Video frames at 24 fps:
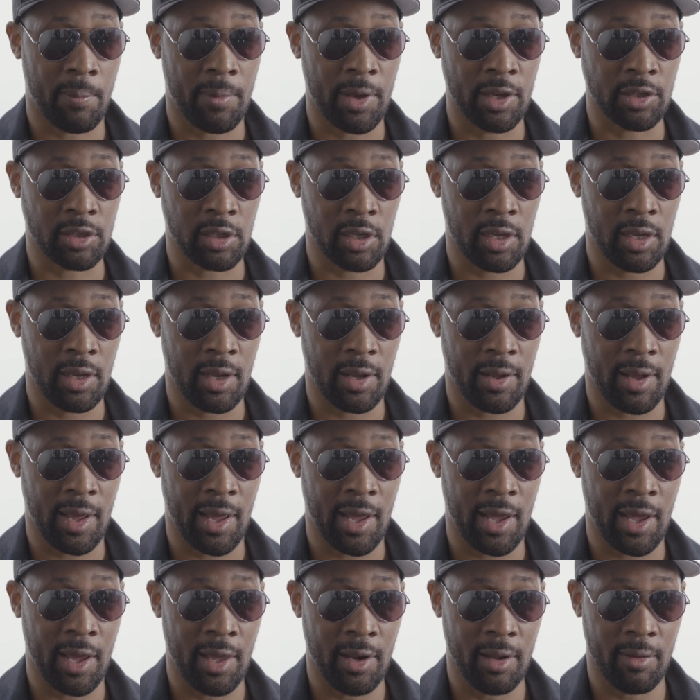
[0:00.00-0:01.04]
I basically
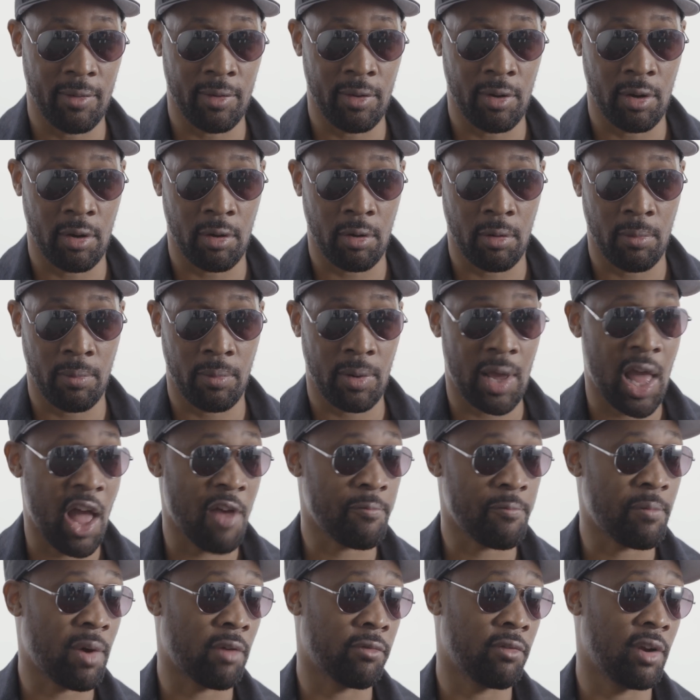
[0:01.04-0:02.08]
had, you know,
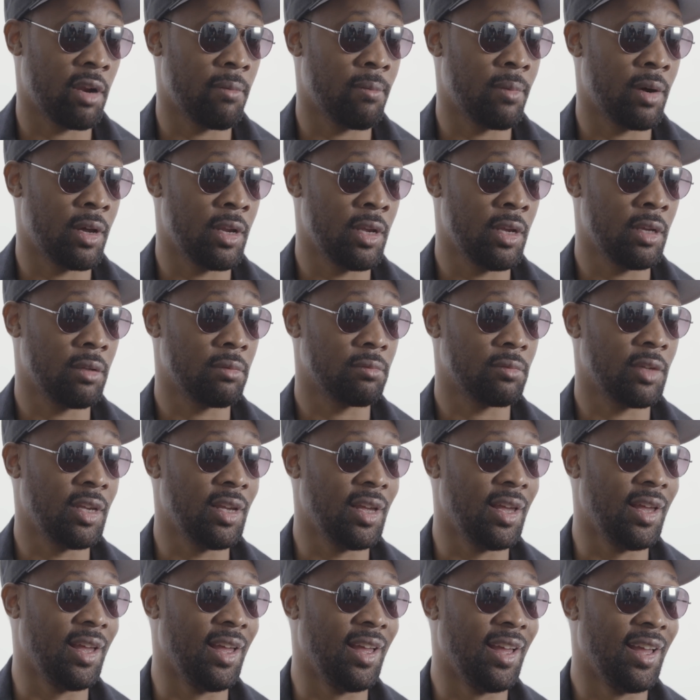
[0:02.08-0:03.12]
half my rent money.
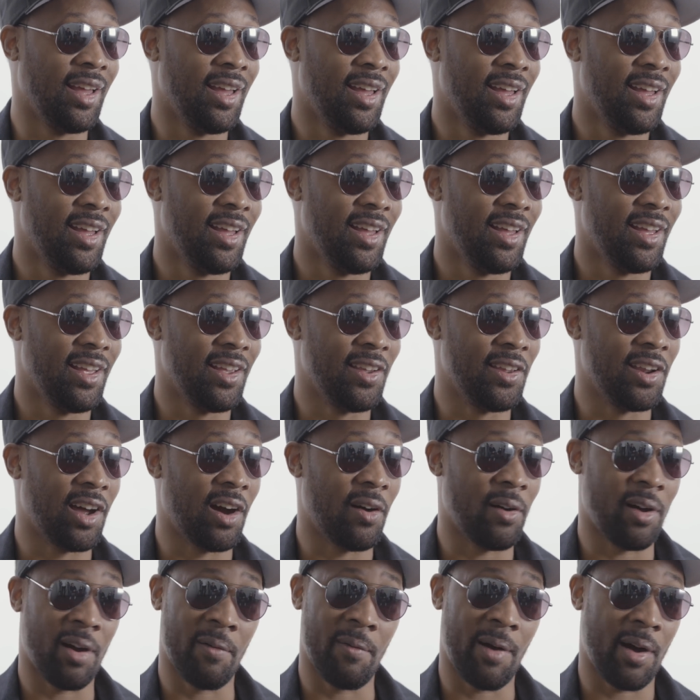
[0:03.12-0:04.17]
You
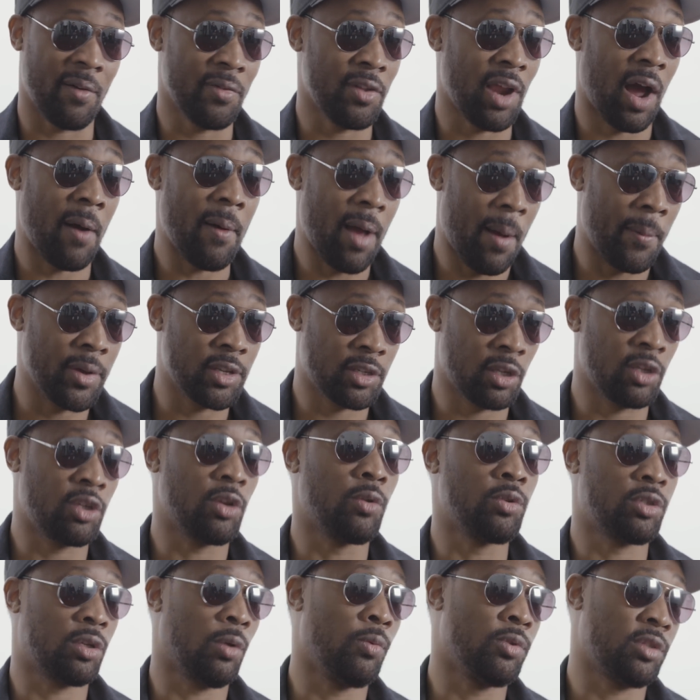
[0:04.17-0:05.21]
know,
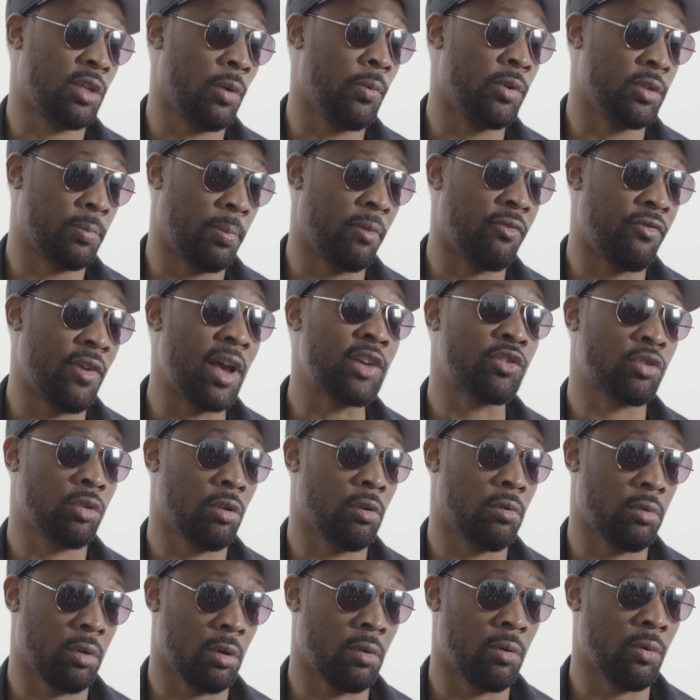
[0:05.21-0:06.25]
it was
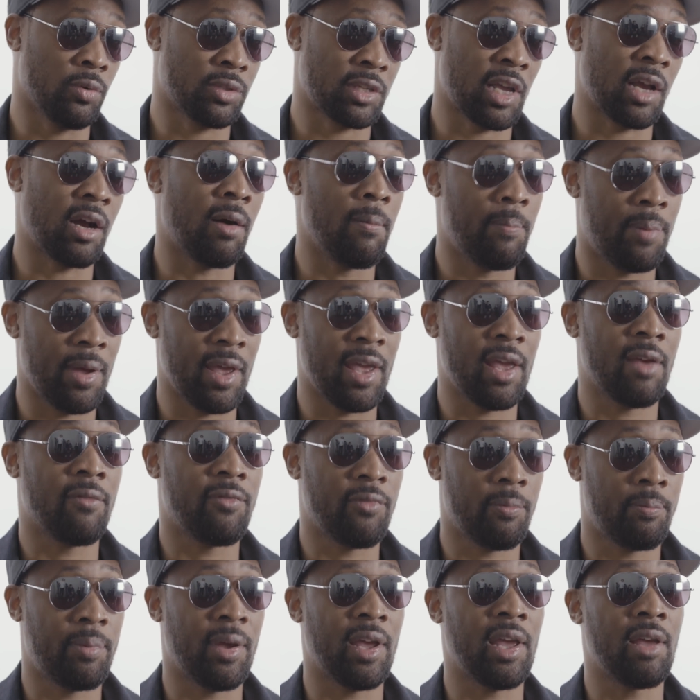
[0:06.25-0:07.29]
professional though. It was like I'm paying
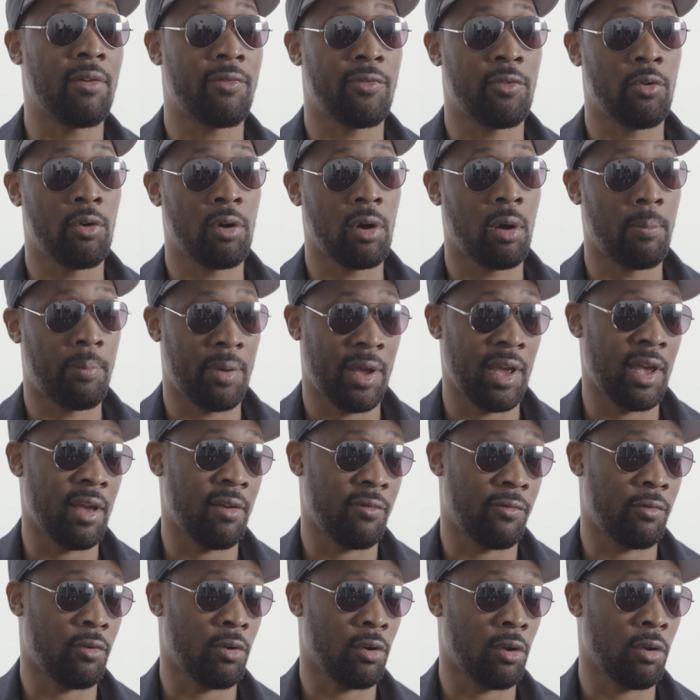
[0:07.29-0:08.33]
for a
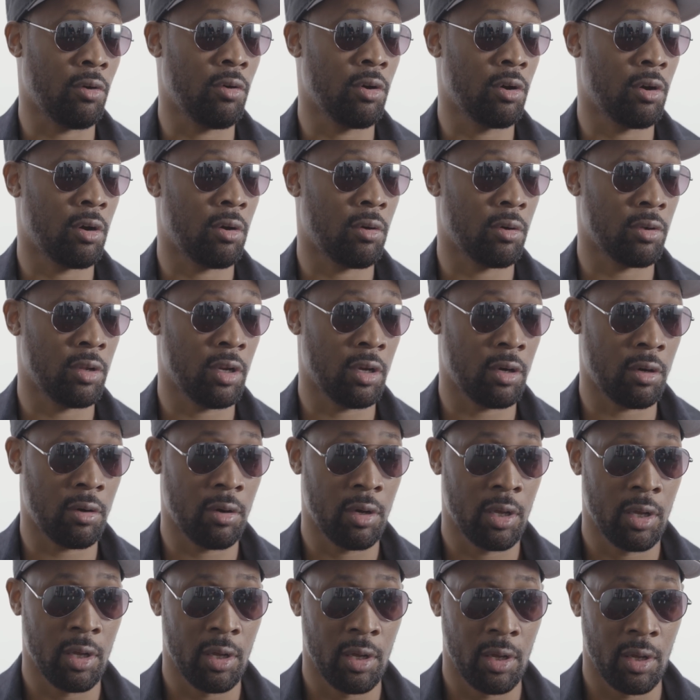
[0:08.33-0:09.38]
logo.
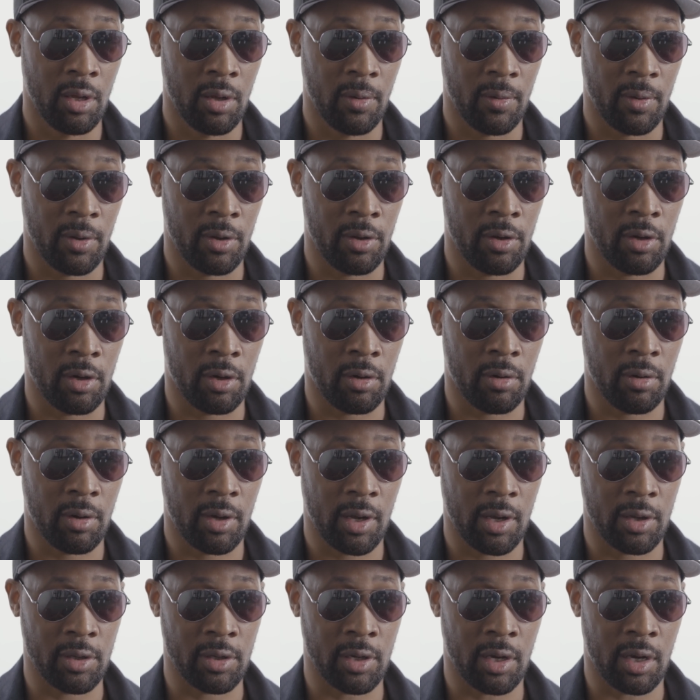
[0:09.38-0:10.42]
You know,
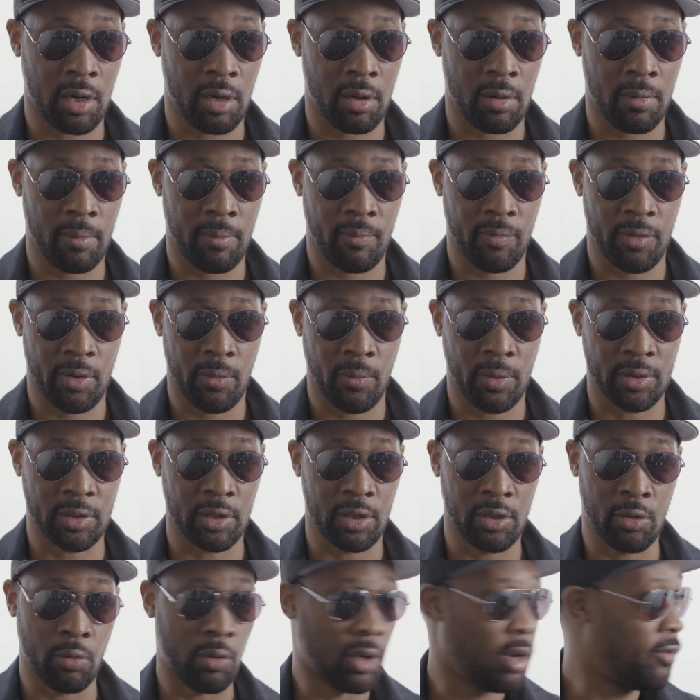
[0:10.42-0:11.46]

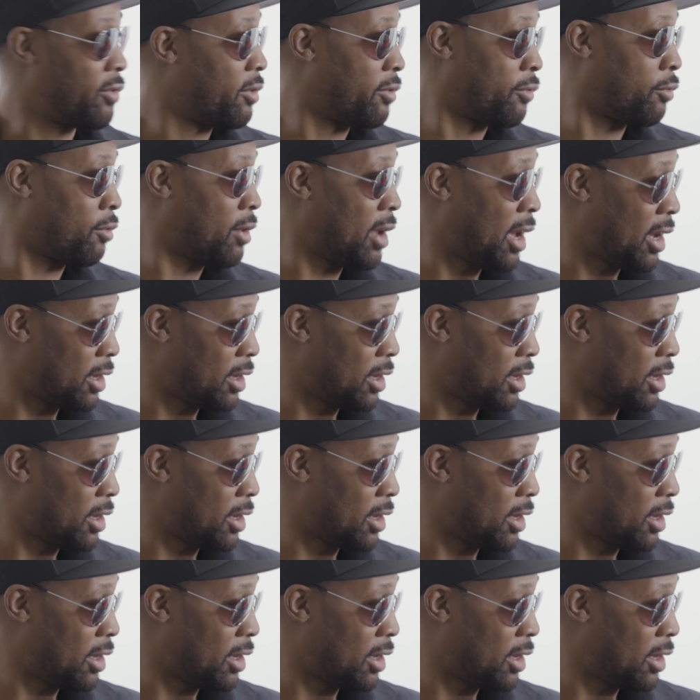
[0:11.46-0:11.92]
wasn't doing it for free.